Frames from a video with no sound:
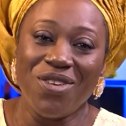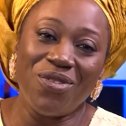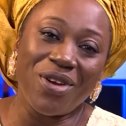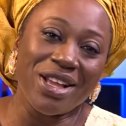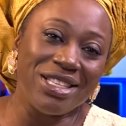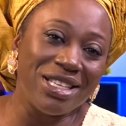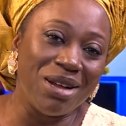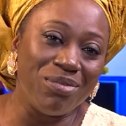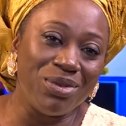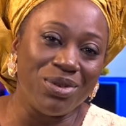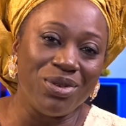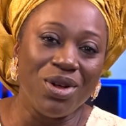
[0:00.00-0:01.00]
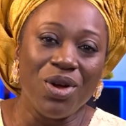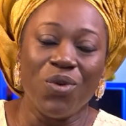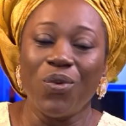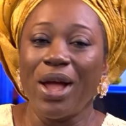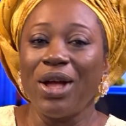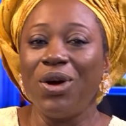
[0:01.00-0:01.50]
For example,
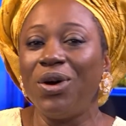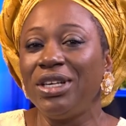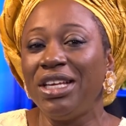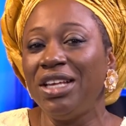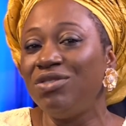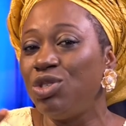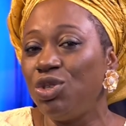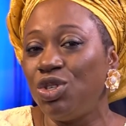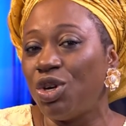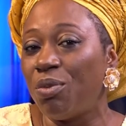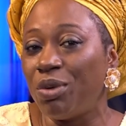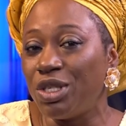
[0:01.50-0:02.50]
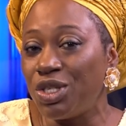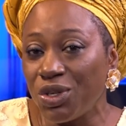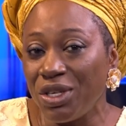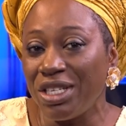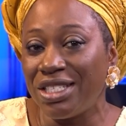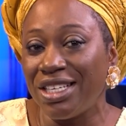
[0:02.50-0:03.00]
when God gives you the
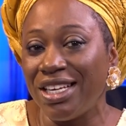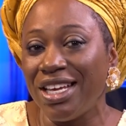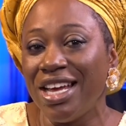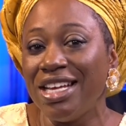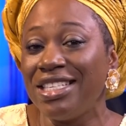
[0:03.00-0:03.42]
opportunity